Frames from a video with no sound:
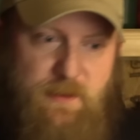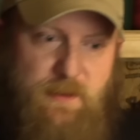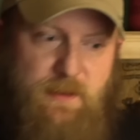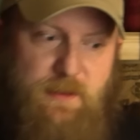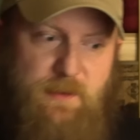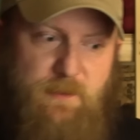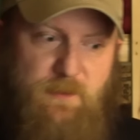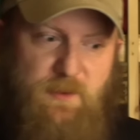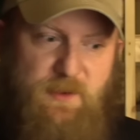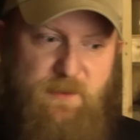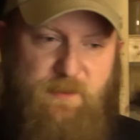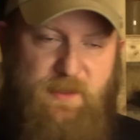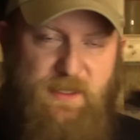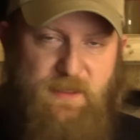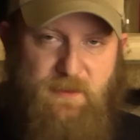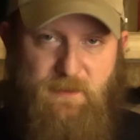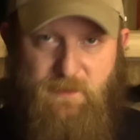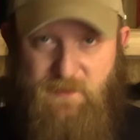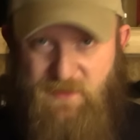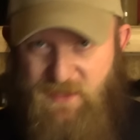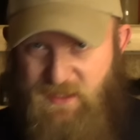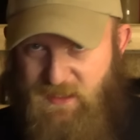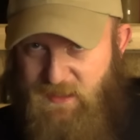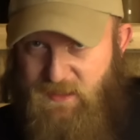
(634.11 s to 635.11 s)
It would be
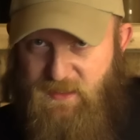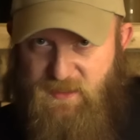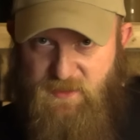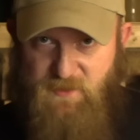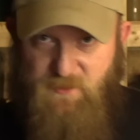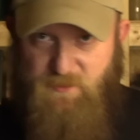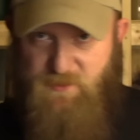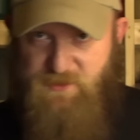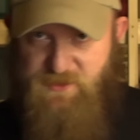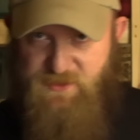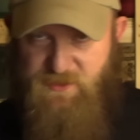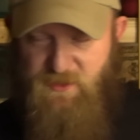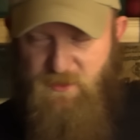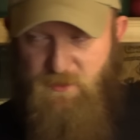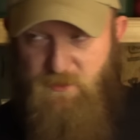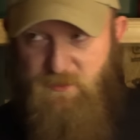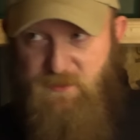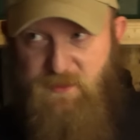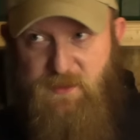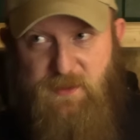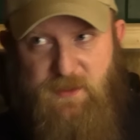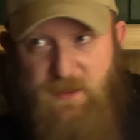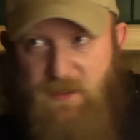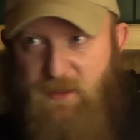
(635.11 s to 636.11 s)
the end
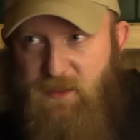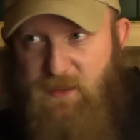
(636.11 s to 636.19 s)
result.